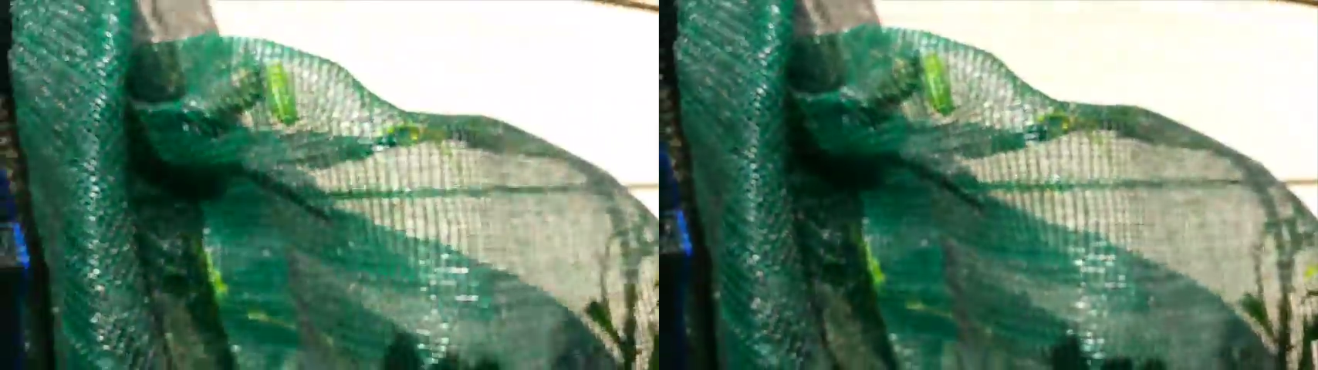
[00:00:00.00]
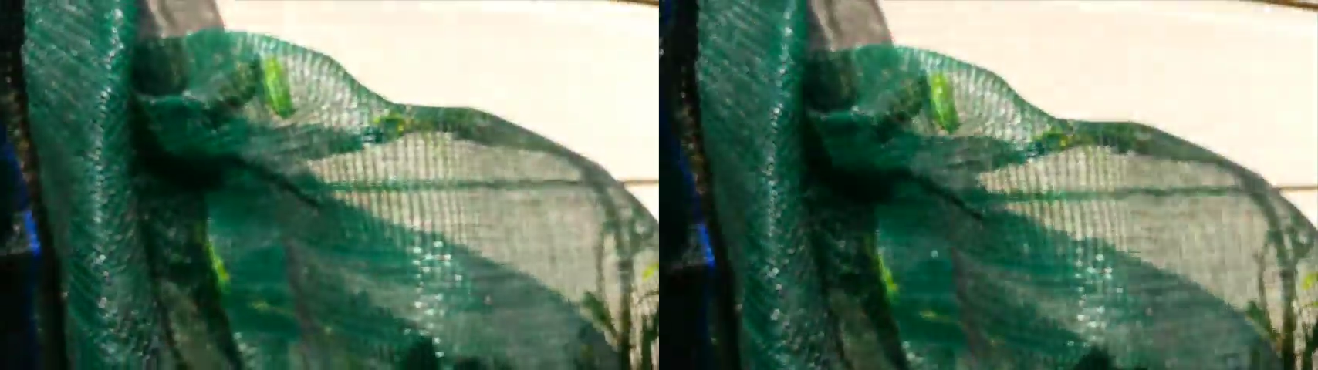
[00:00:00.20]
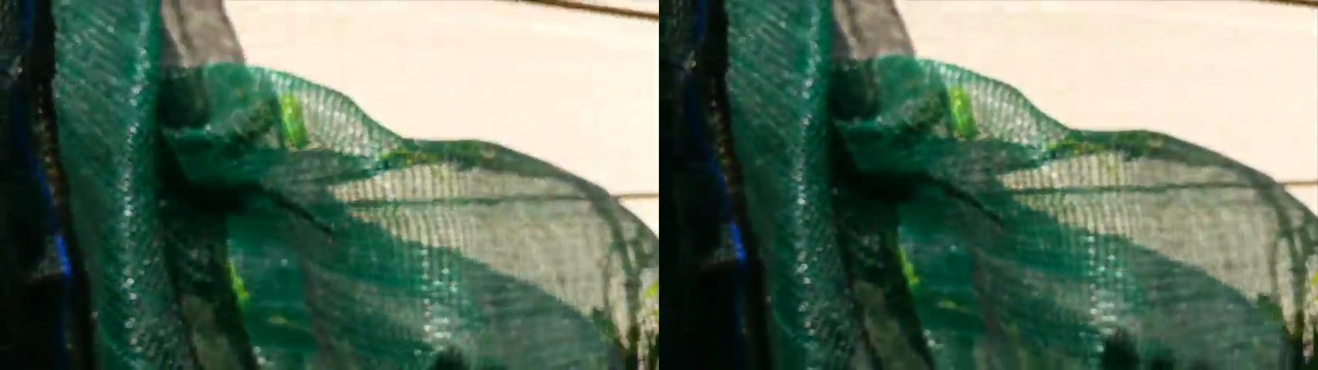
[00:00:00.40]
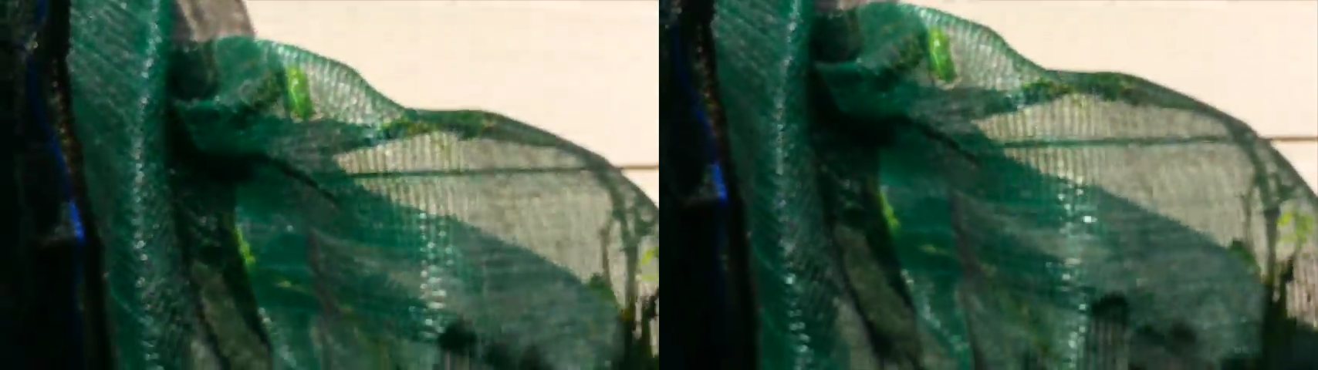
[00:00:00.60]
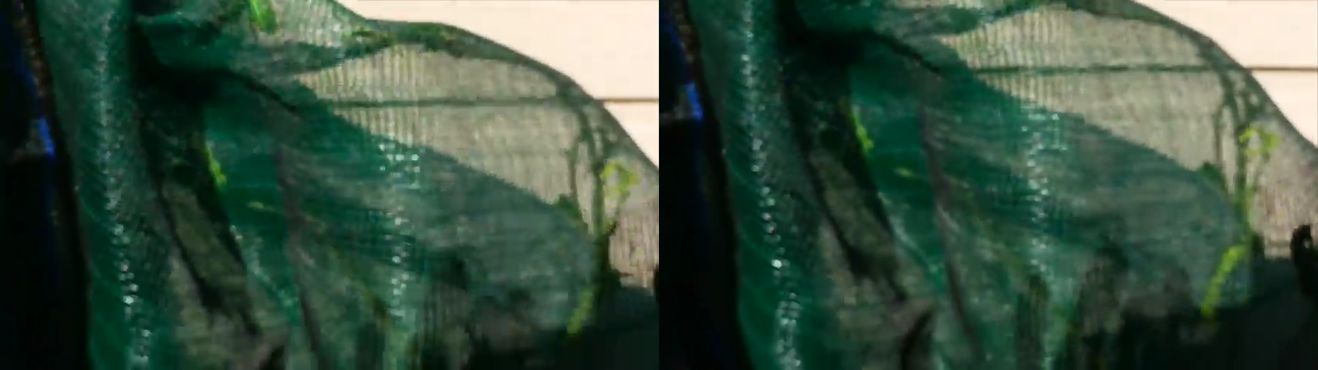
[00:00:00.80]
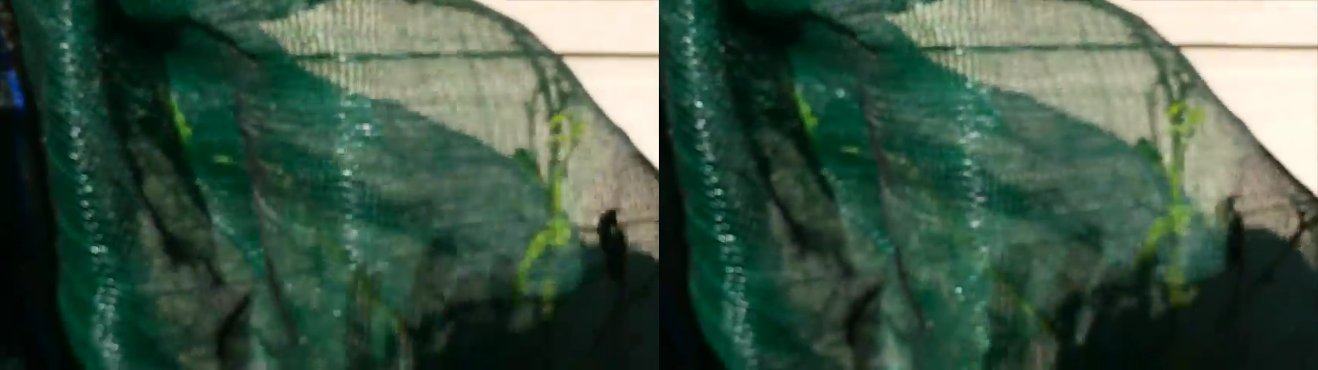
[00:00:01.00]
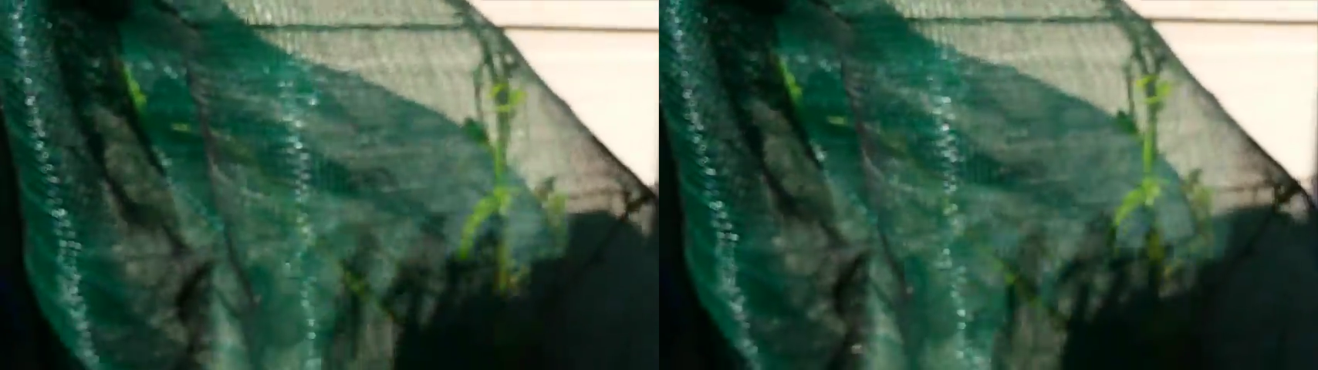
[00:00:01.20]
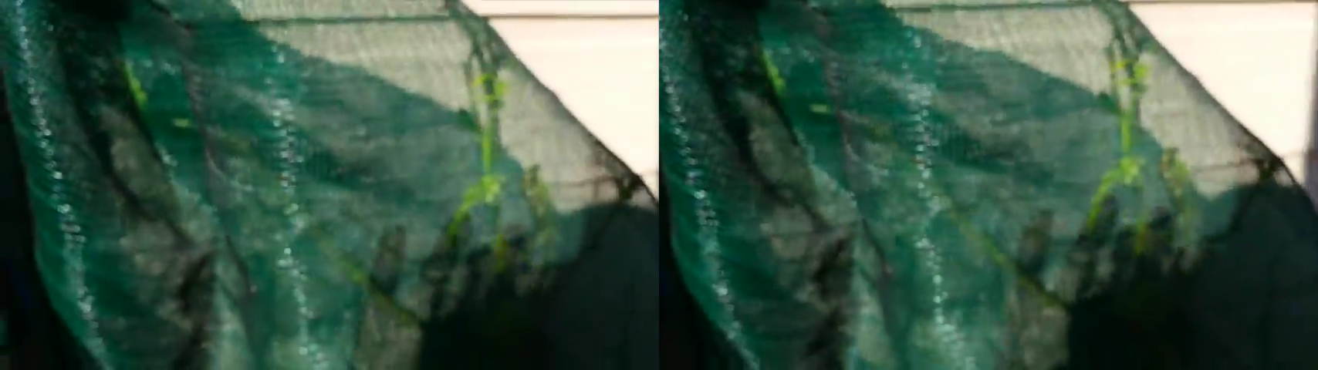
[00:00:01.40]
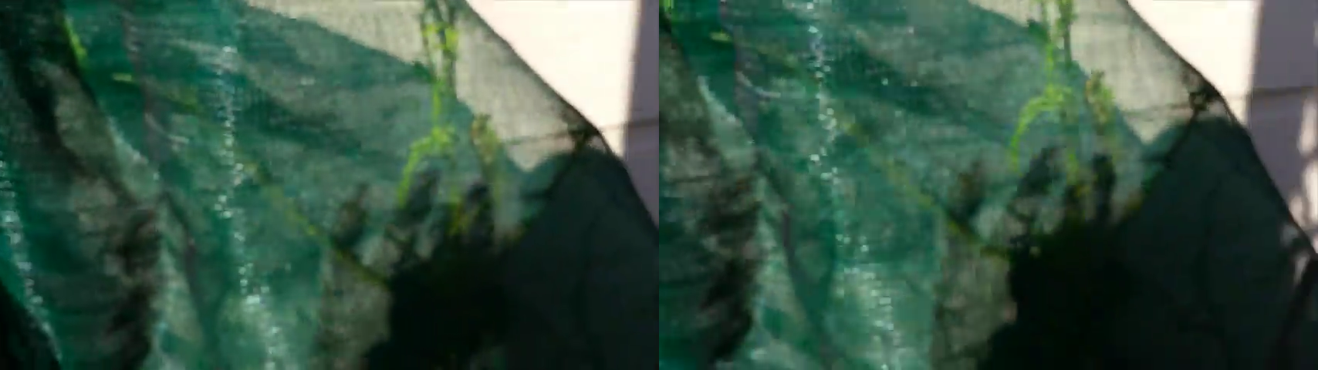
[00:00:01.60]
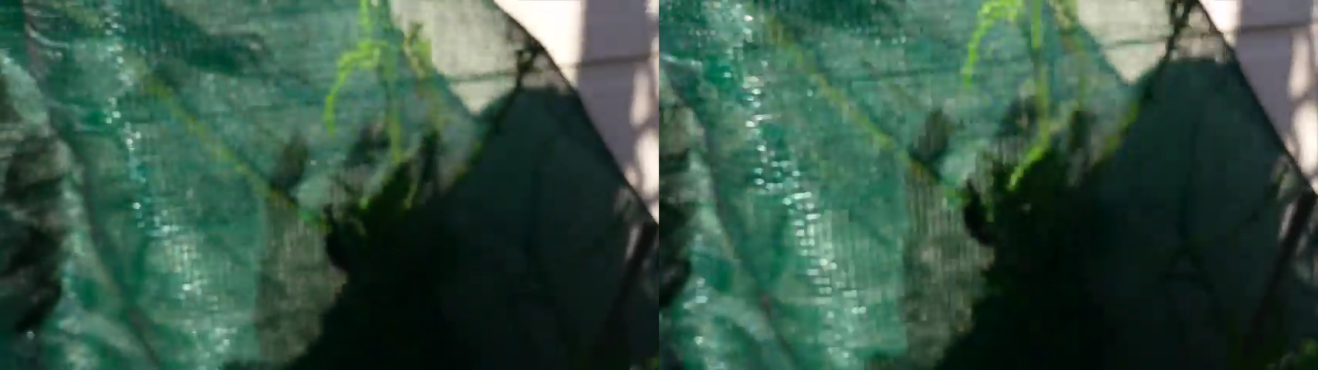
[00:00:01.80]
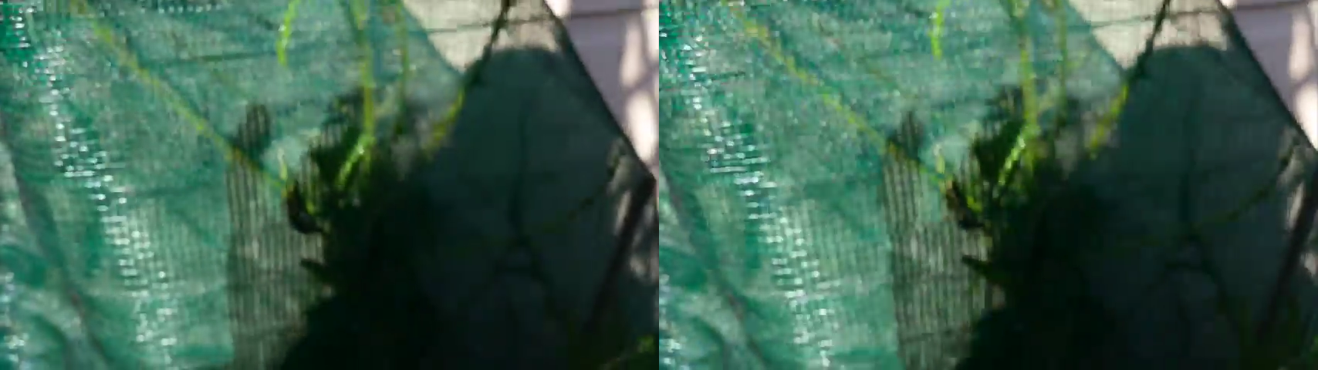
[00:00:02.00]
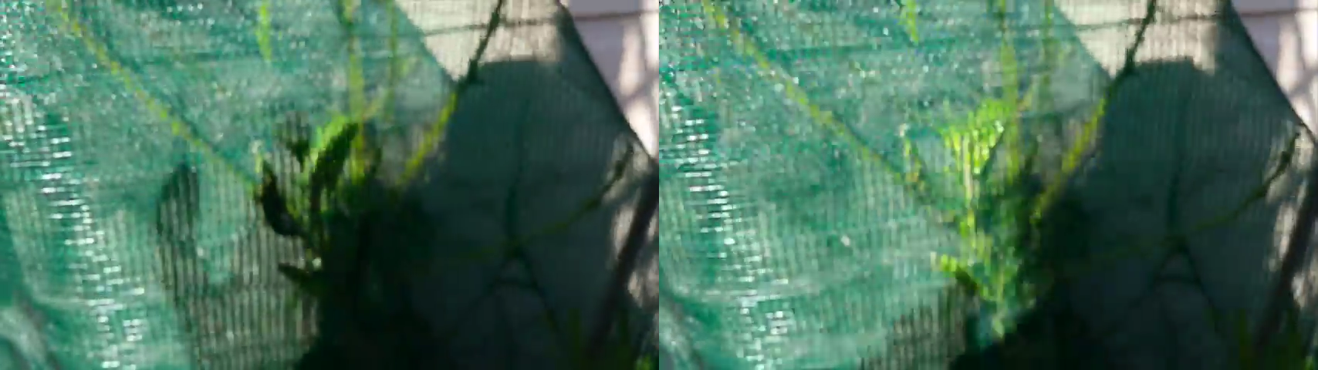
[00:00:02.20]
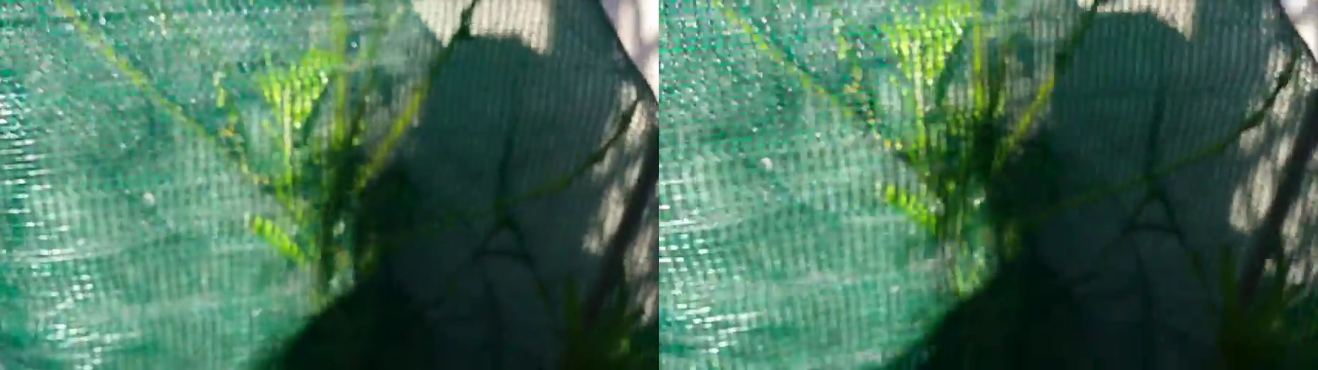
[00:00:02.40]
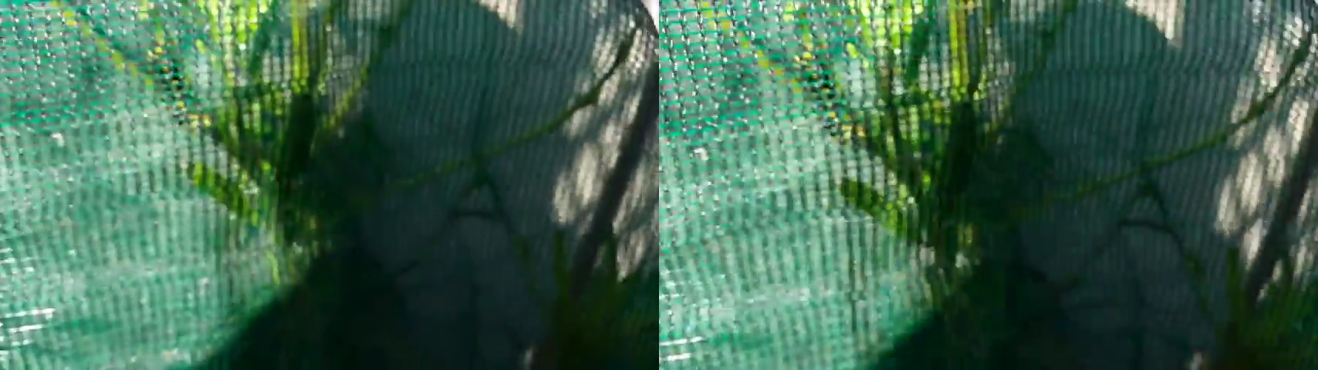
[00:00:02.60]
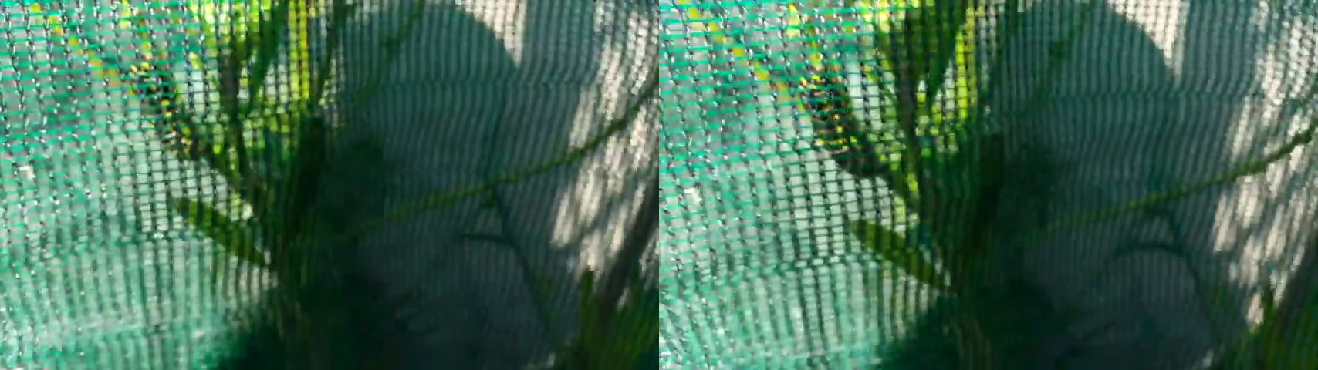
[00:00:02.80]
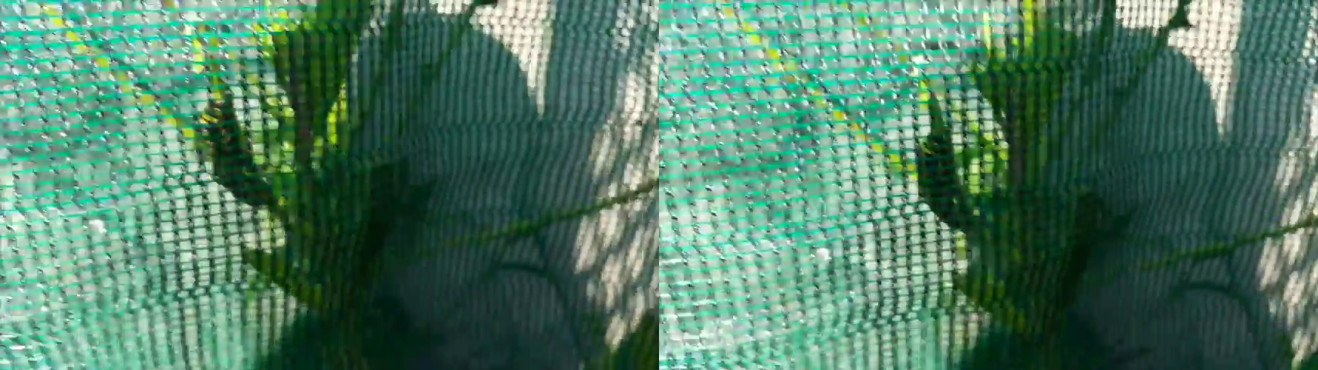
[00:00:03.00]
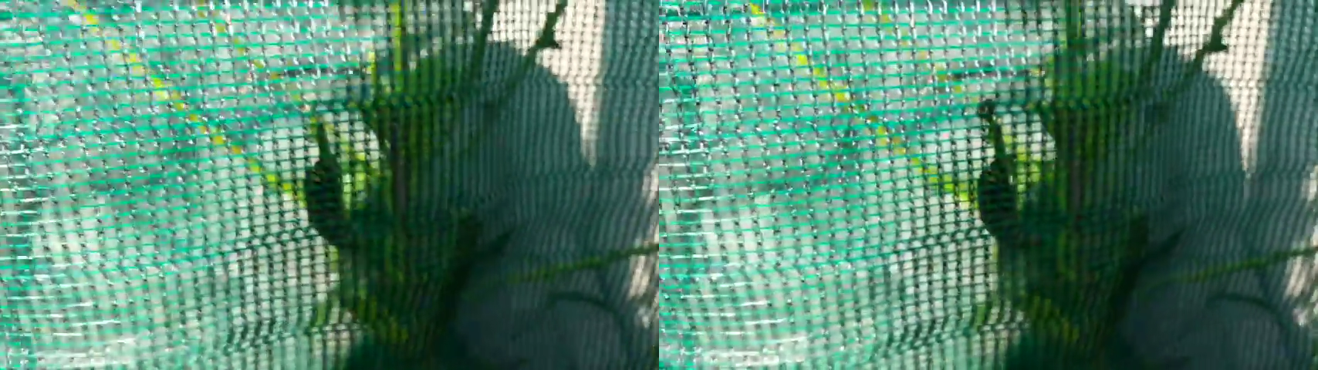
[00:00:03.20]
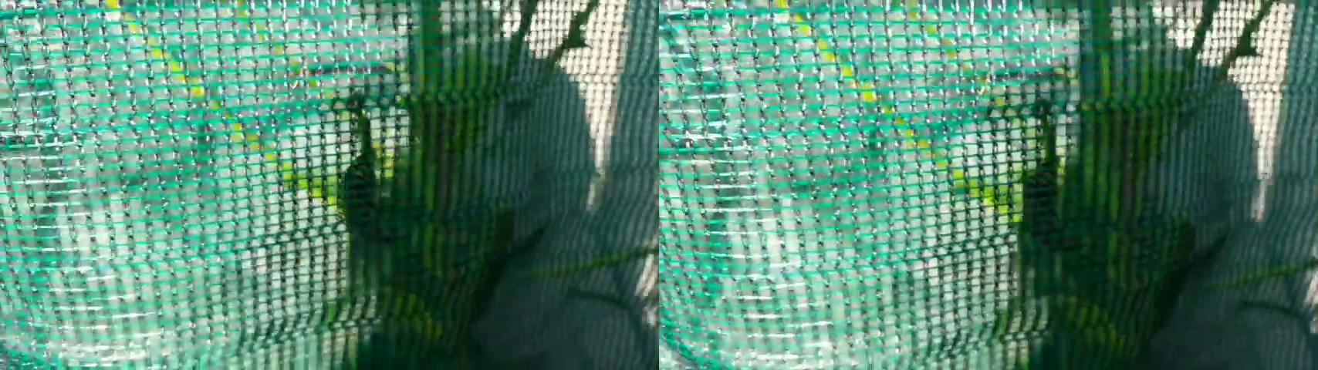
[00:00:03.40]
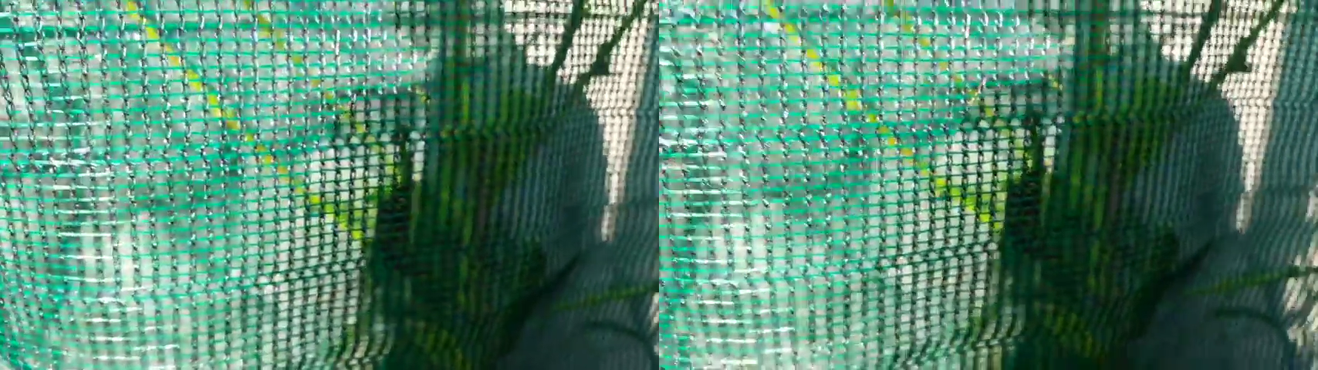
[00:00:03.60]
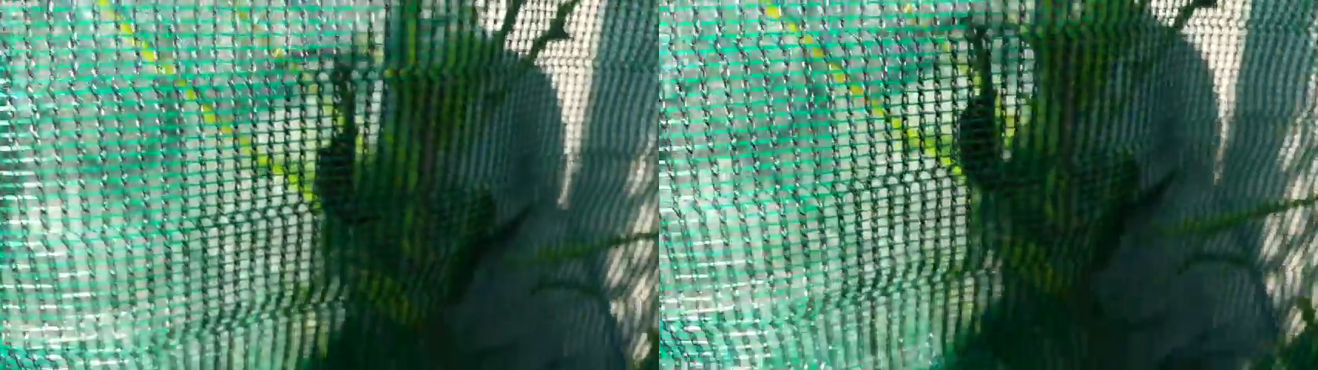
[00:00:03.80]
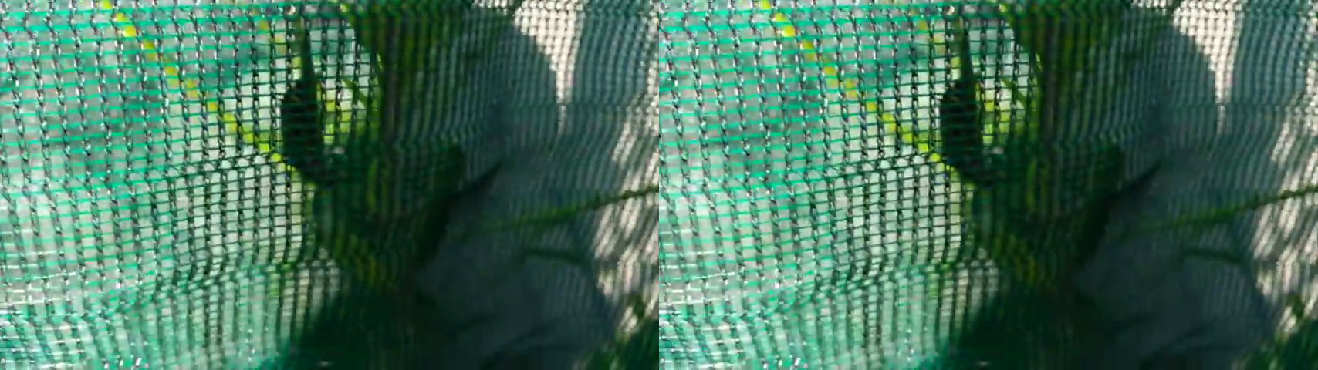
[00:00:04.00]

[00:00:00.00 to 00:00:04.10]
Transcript: No face is visible, so there are no lips to read.